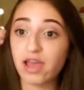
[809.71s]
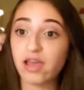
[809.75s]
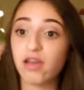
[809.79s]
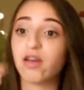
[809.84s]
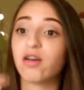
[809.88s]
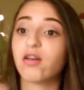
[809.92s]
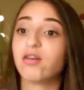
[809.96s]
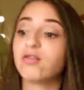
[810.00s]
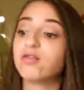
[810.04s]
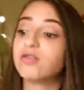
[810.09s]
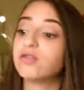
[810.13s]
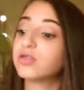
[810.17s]

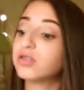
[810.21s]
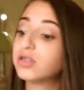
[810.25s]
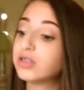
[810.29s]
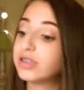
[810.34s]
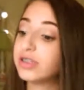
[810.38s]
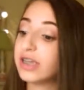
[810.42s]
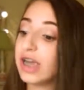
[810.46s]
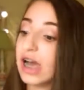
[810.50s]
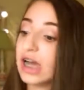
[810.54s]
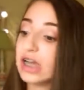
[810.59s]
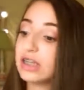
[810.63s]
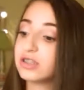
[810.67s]
And
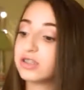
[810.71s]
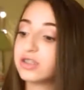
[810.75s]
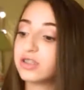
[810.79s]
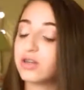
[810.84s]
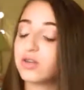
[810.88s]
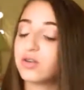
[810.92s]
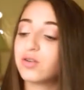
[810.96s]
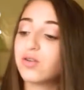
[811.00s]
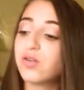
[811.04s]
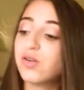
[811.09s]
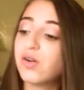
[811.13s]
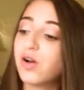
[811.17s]
yeah,
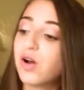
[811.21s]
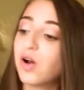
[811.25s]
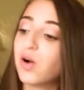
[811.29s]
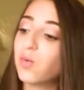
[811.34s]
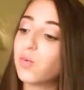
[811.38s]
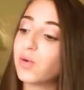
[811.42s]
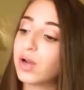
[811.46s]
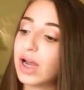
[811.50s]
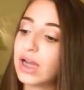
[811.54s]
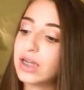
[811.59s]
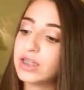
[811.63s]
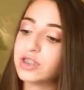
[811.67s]
so
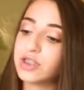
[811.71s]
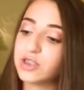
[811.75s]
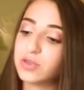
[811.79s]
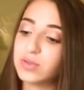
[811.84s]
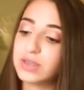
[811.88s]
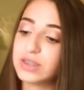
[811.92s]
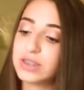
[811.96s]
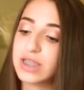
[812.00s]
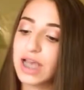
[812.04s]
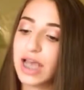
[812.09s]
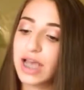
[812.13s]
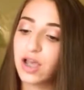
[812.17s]
what I
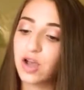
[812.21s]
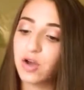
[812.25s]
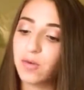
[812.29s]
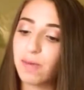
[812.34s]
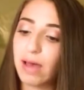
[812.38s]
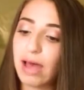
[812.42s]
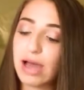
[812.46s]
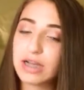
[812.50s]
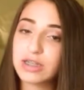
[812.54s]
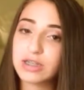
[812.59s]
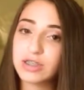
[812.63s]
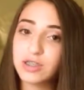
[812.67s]
do is I
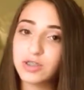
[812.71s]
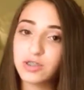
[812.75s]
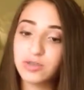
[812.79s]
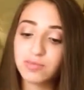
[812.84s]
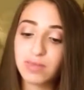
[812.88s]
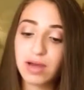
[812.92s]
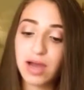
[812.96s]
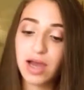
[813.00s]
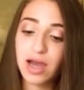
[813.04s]
go back to